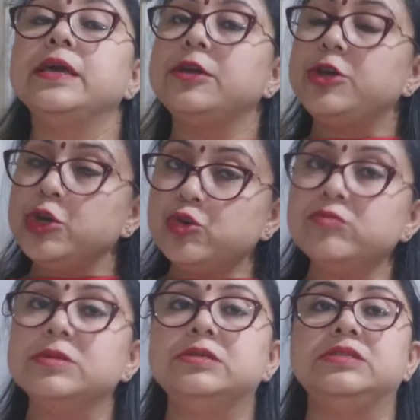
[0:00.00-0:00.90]

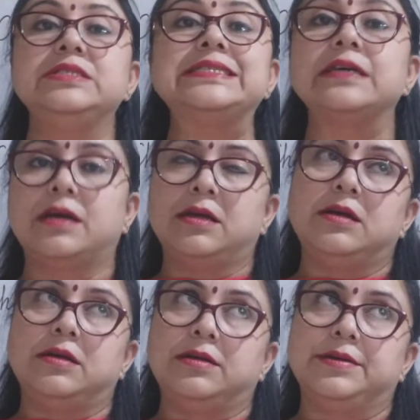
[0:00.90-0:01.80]
humans
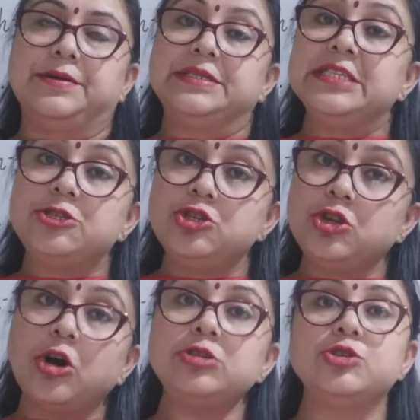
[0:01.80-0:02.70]
did
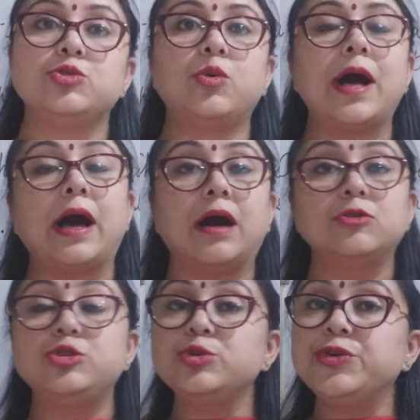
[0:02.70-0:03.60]
not know
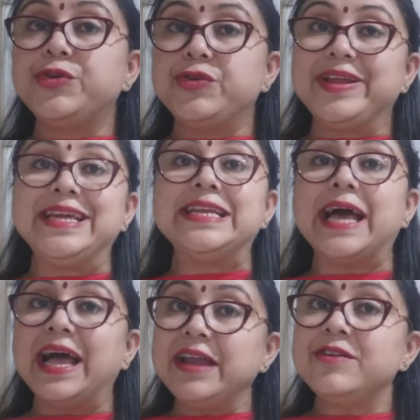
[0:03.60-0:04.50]
how to read
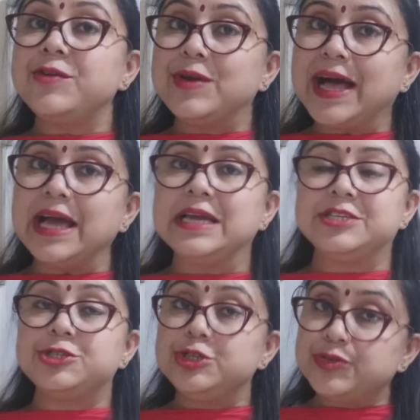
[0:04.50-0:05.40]
and
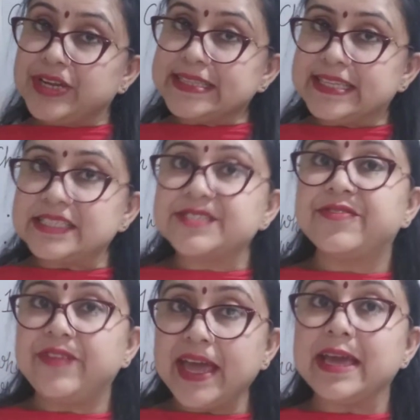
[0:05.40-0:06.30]
write during this
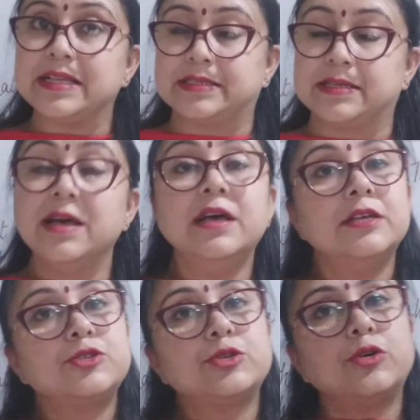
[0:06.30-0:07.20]
phase.
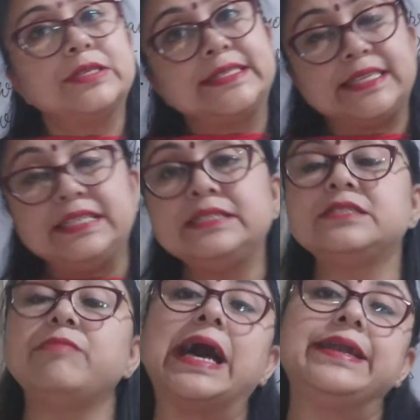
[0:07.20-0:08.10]
So,
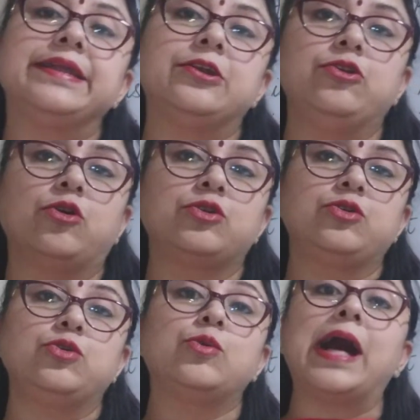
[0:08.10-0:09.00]
since man did not
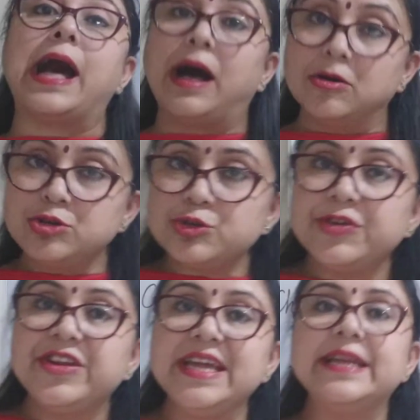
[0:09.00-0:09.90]
know how to
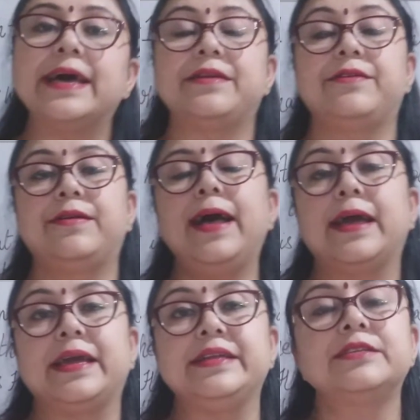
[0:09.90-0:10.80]
read and
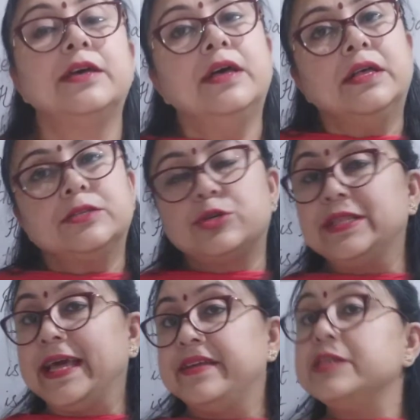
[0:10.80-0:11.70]
write, so
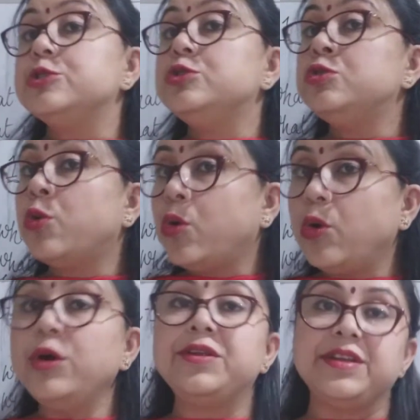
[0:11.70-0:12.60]
there is
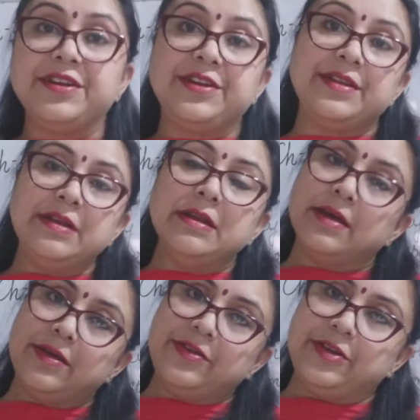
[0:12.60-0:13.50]
no written
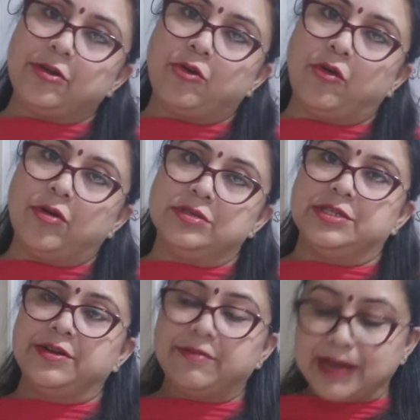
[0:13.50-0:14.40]
record,
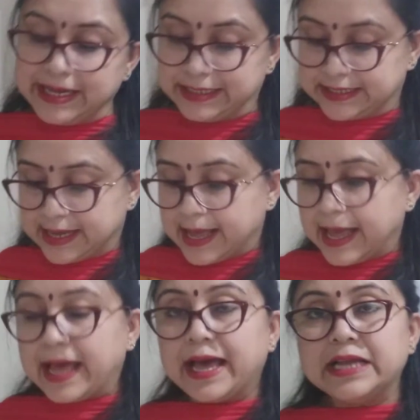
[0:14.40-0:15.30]
right?
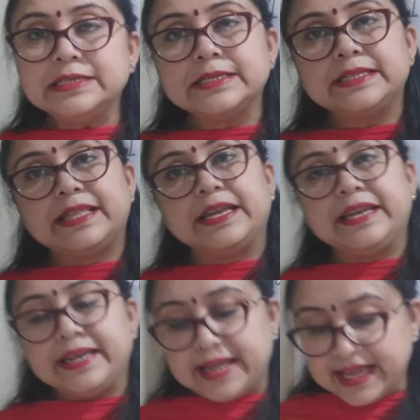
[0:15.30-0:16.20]
And the
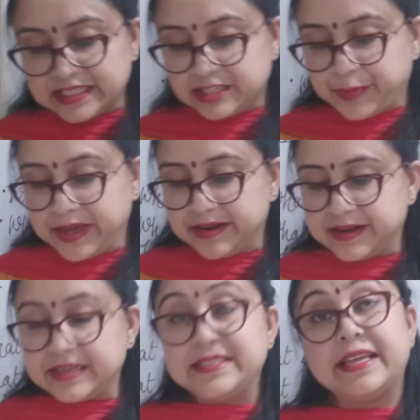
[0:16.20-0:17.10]
next
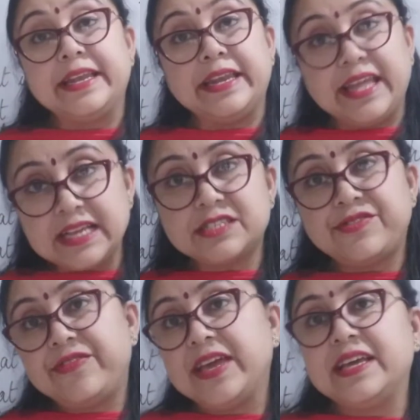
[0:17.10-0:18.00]
period, the next
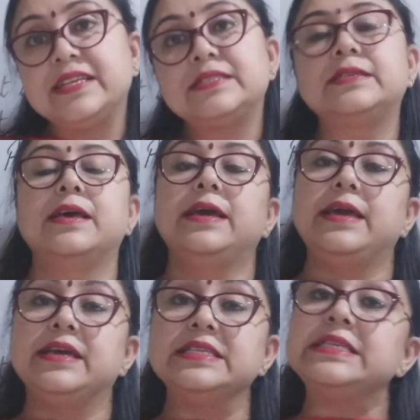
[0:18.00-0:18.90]
phase
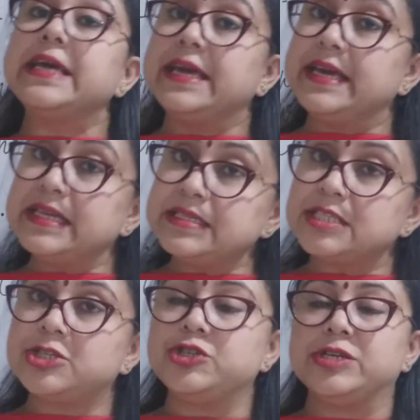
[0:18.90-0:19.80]
is
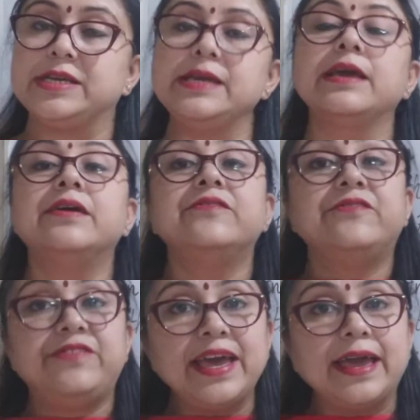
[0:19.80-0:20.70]
history,
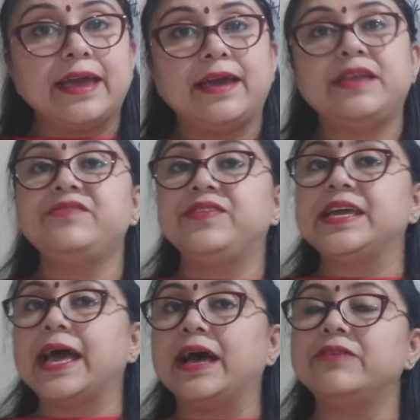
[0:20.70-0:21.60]
where we
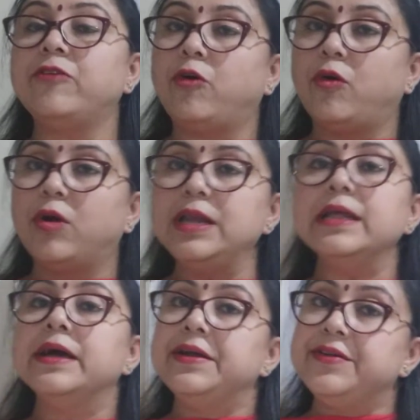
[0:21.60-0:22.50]
have all
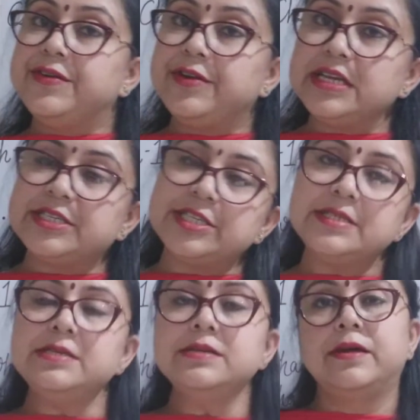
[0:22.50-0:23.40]
written
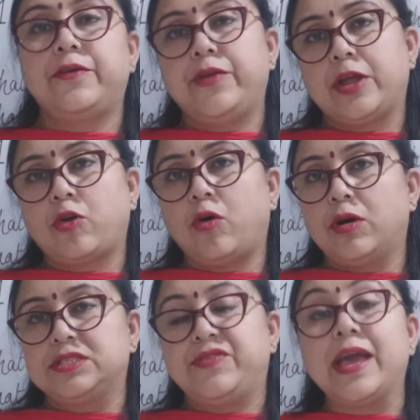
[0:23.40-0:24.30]

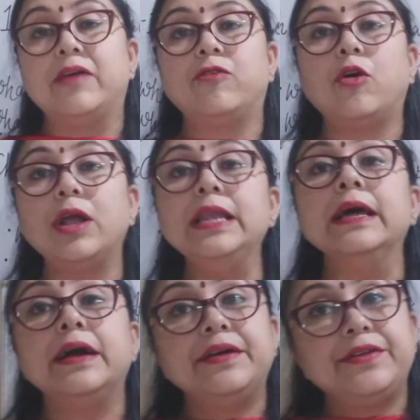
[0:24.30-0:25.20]
records. We have all
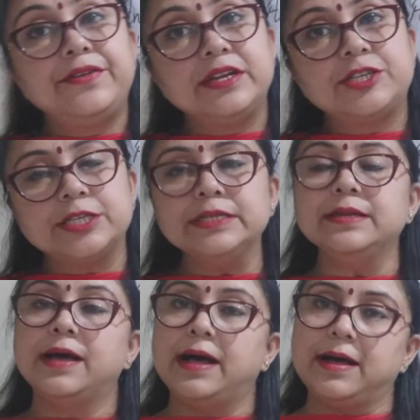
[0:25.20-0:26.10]
written
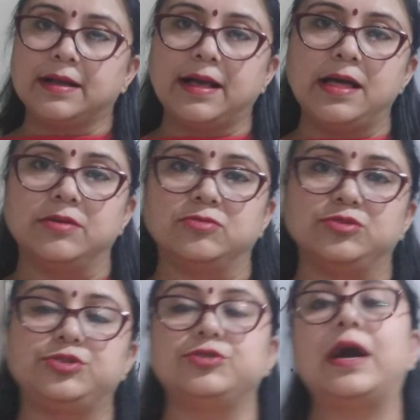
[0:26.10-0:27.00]
account.
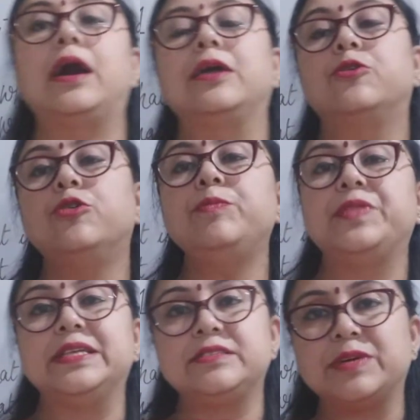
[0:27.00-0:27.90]
So I hope
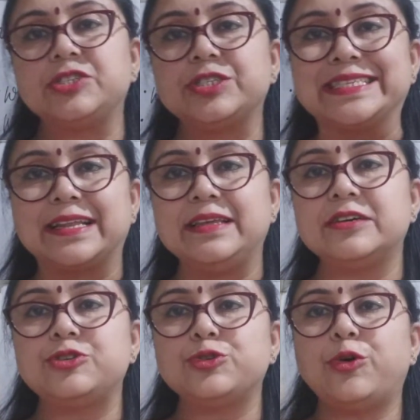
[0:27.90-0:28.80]
this much is
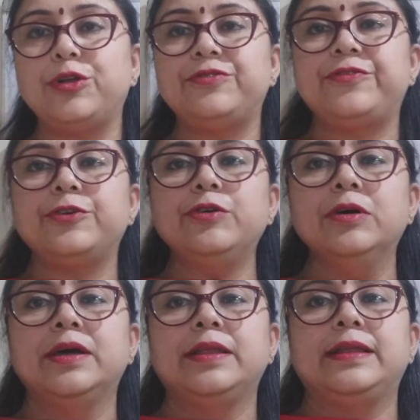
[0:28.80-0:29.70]
clear to all of you.
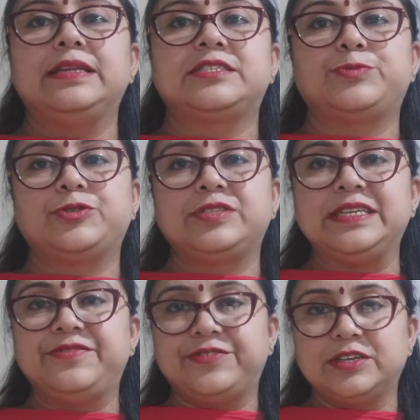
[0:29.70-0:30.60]
Let's
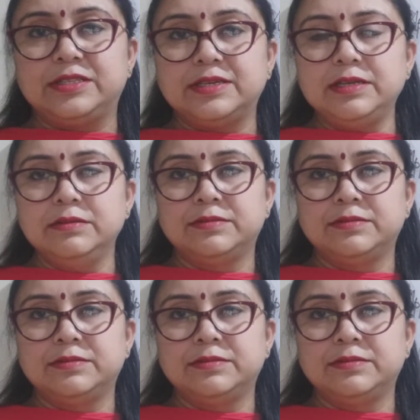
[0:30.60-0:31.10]
proceed further.